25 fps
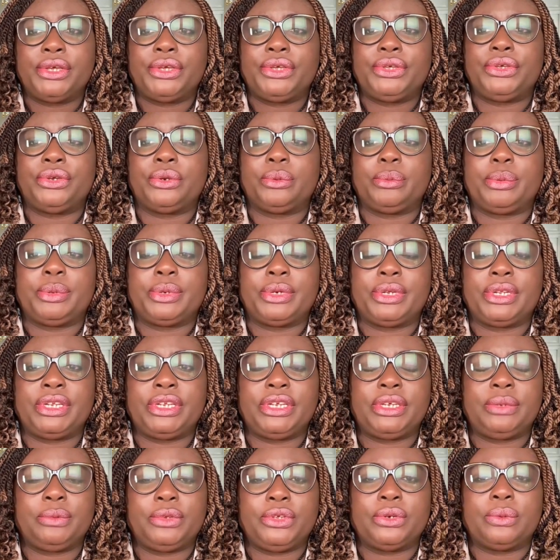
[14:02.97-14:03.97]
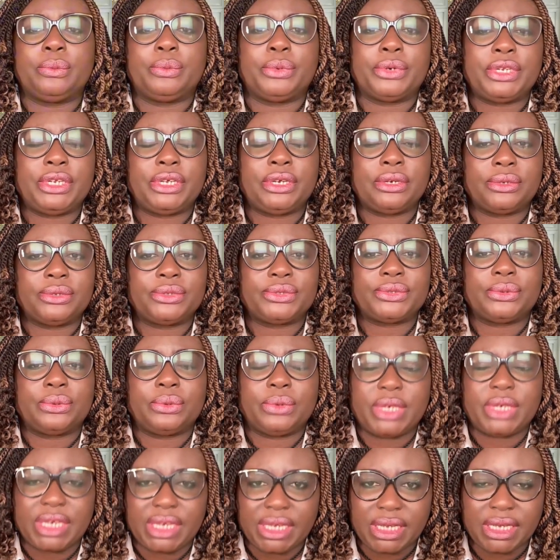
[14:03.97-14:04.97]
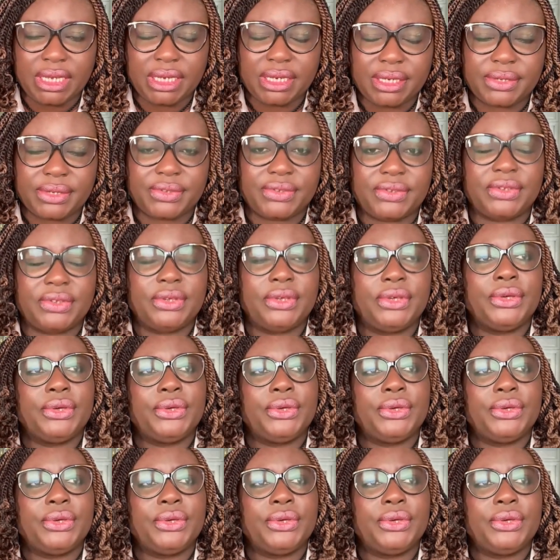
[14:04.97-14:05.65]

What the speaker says: Your body also aches.